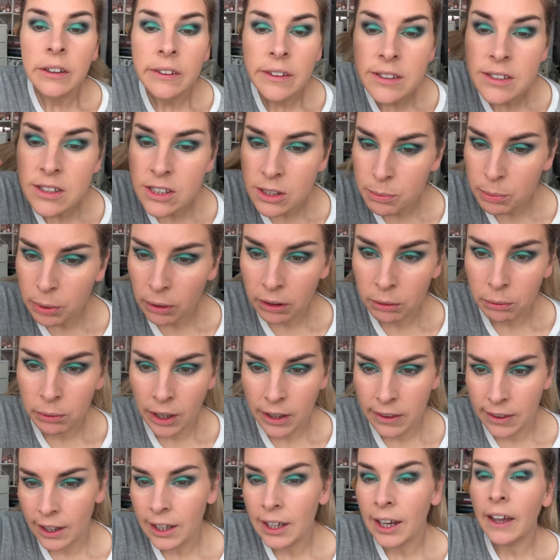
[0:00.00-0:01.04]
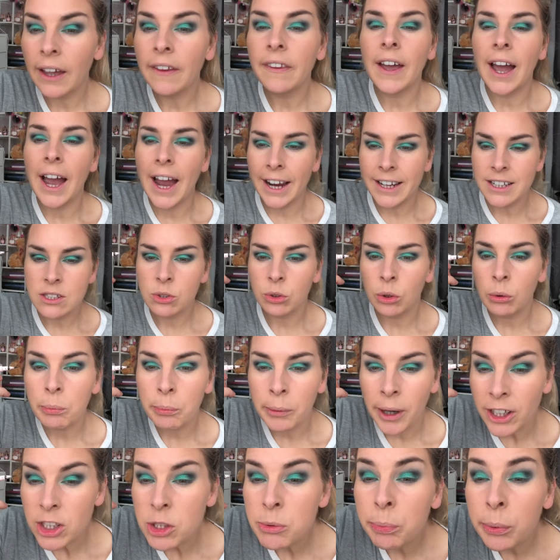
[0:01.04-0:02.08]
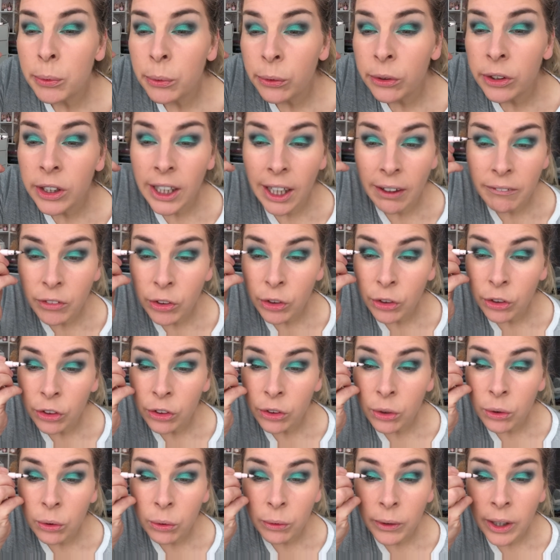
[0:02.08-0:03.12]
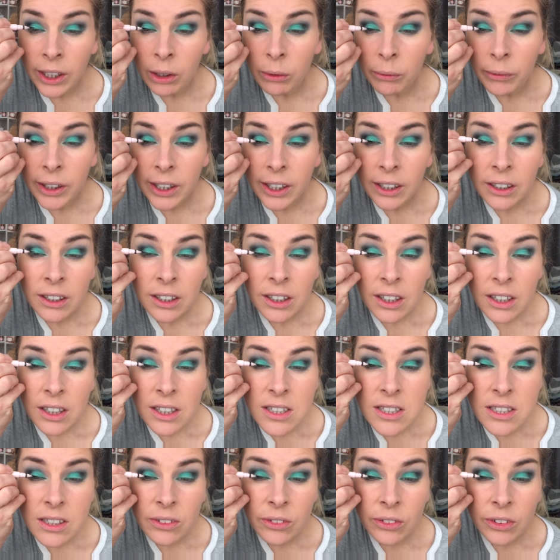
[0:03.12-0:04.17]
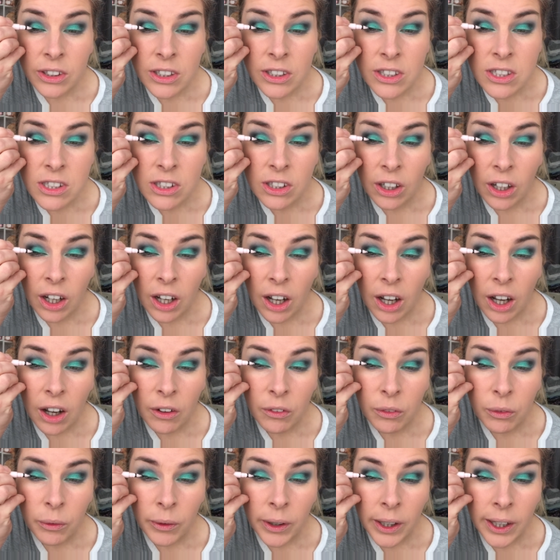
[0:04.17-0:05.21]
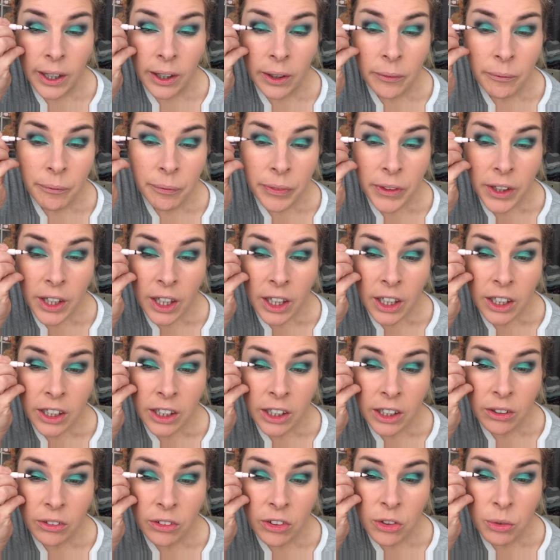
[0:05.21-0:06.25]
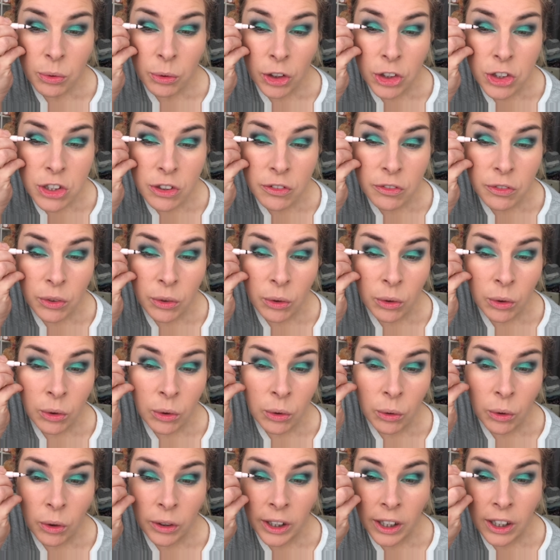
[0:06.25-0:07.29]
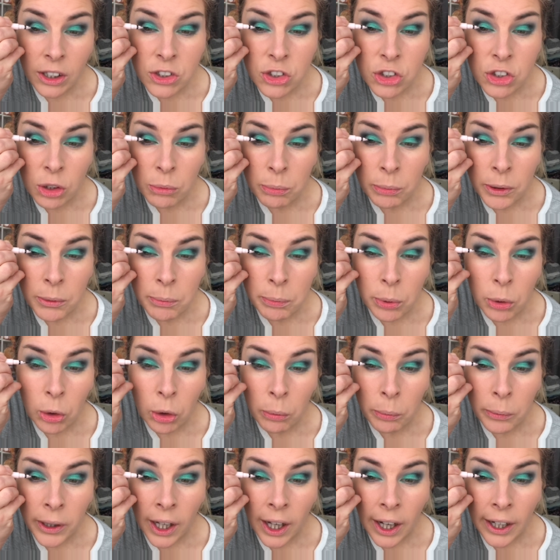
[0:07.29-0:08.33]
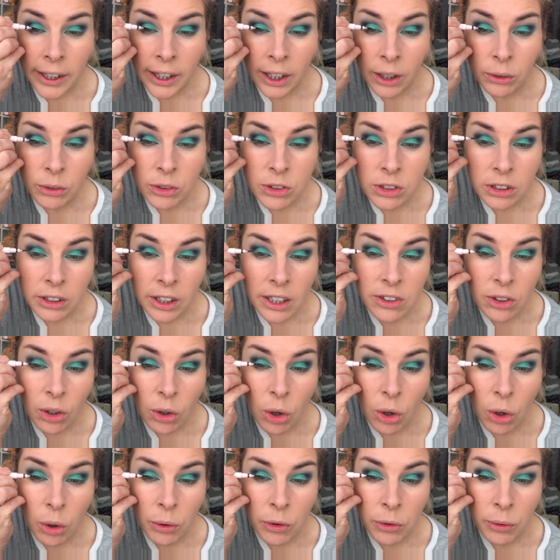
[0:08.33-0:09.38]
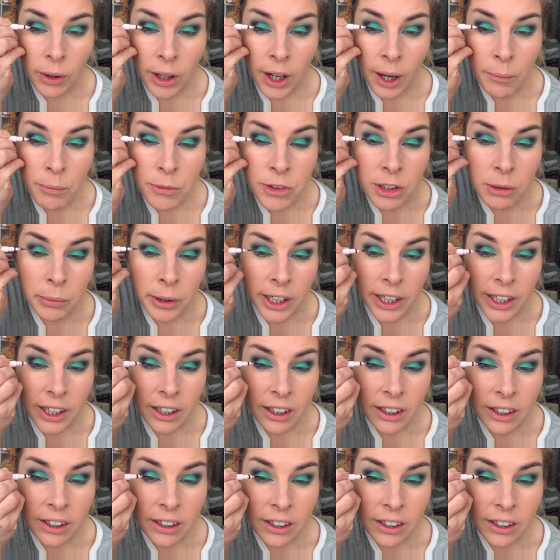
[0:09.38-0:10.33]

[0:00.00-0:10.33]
This is probably where the eyes don't match. But I'm going to have a good go anyway. So I'm going to start halfway. You just watch the phone go and I'll jump and poke my eye out. That's always what happens to me.